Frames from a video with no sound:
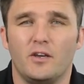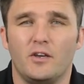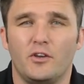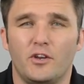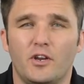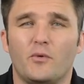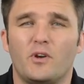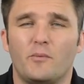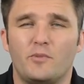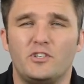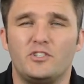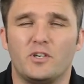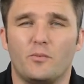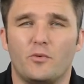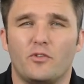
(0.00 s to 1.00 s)
You don't want to
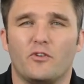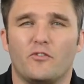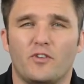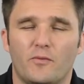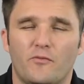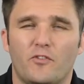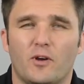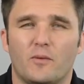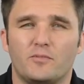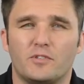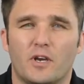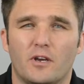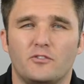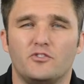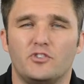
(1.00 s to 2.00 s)
pitch up with your flip-flops
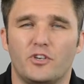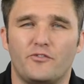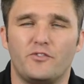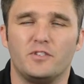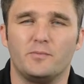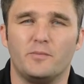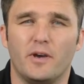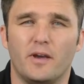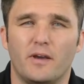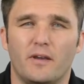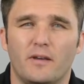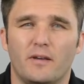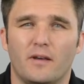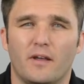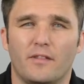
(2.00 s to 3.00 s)
going to Jeffrey's Bay
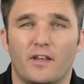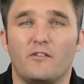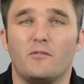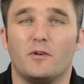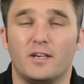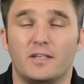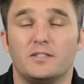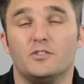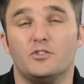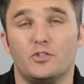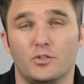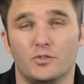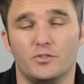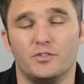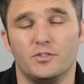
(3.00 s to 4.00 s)
and everybody's in
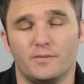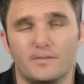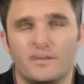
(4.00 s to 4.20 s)
suits.